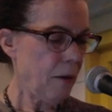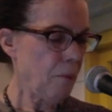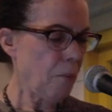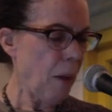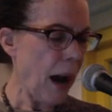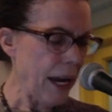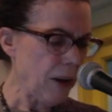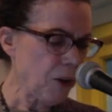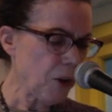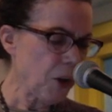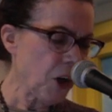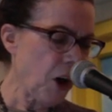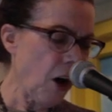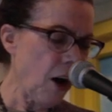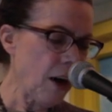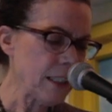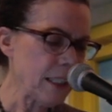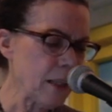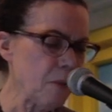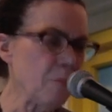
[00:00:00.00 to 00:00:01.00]

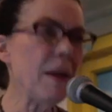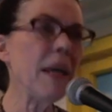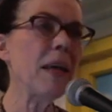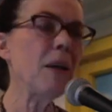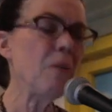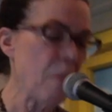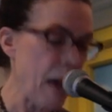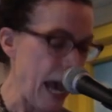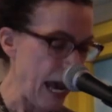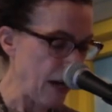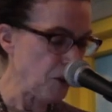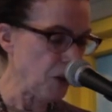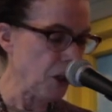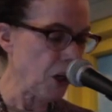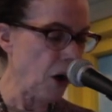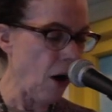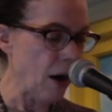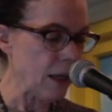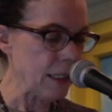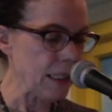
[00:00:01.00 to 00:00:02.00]
Microcosm in
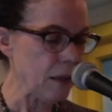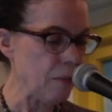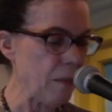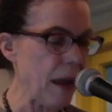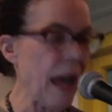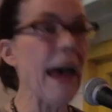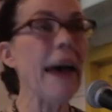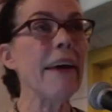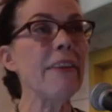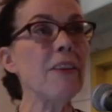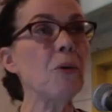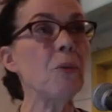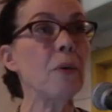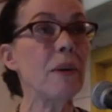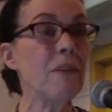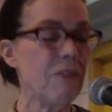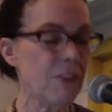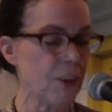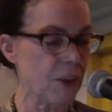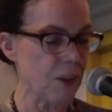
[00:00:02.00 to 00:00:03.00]
macrocosm and the
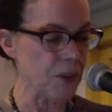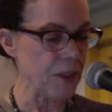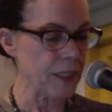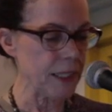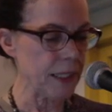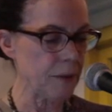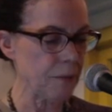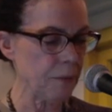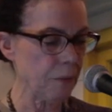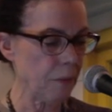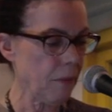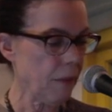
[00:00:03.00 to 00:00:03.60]
reverse.